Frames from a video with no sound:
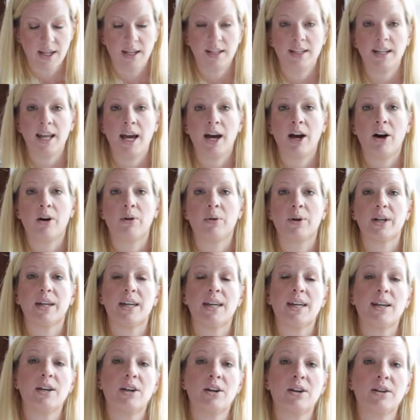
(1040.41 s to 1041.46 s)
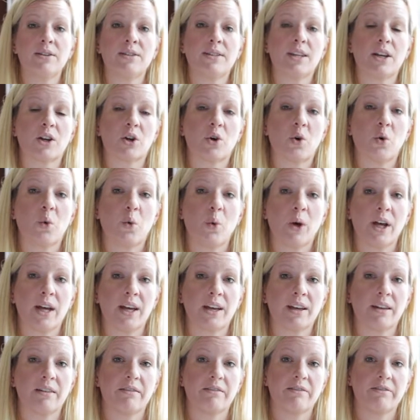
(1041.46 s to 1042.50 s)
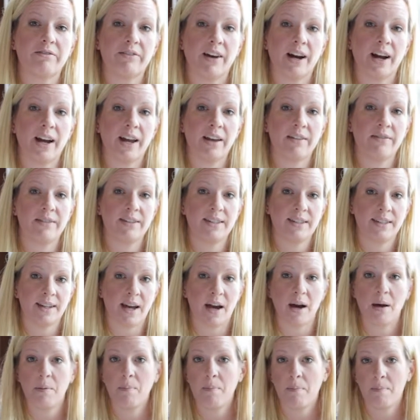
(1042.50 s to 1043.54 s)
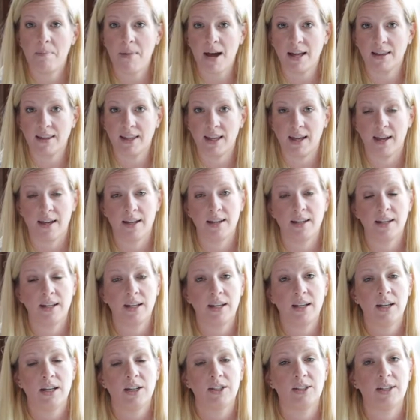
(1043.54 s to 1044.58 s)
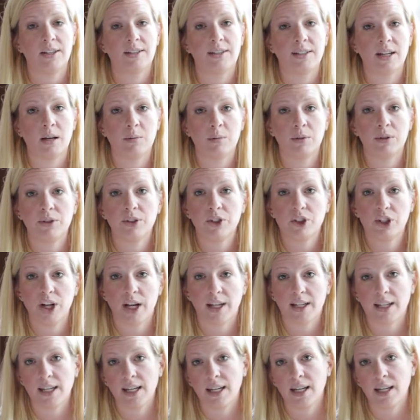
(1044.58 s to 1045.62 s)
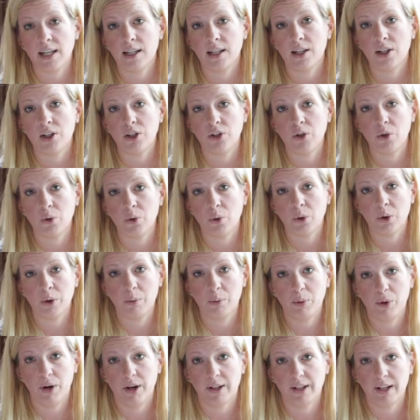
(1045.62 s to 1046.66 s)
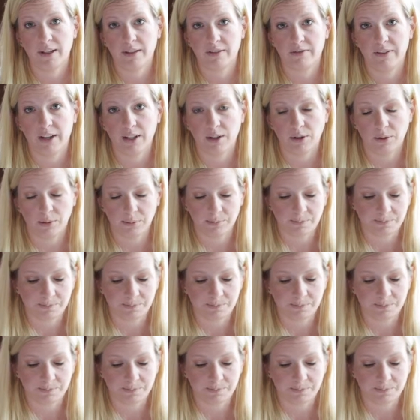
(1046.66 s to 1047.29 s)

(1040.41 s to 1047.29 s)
Now, here's a quick 5-step method to double checking your product funnel.